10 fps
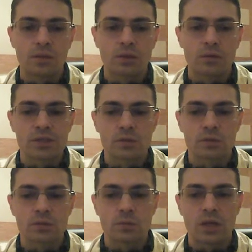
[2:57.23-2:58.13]
because
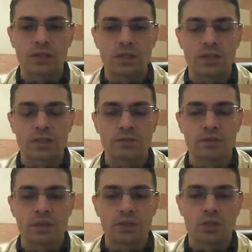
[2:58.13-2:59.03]
white gets
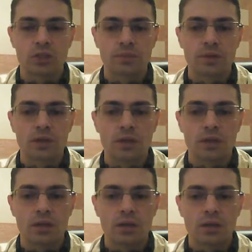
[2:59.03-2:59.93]
advantage.
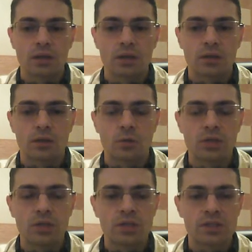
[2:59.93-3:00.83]
Queen